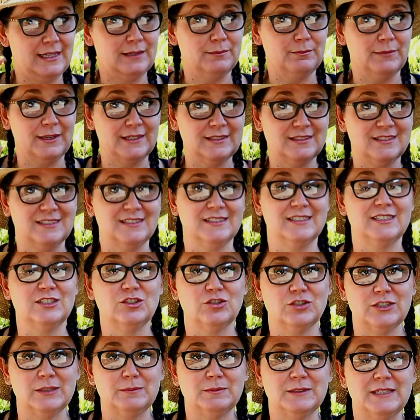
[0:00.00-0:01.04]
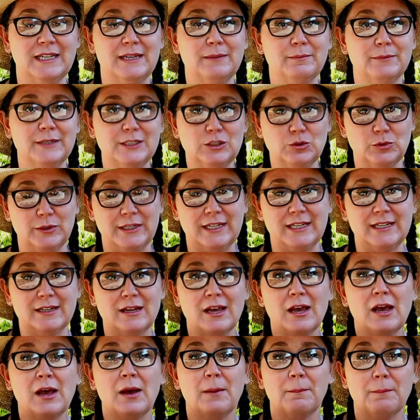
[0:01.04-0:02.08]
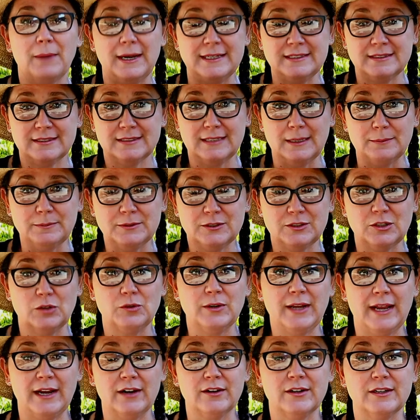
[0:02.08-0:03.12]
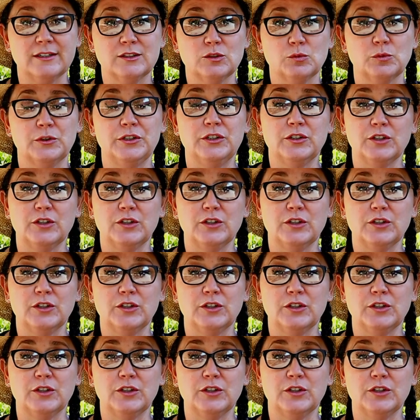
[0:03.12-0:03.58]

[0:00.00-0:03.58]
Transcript: in my silly strips in between my stepstone areas where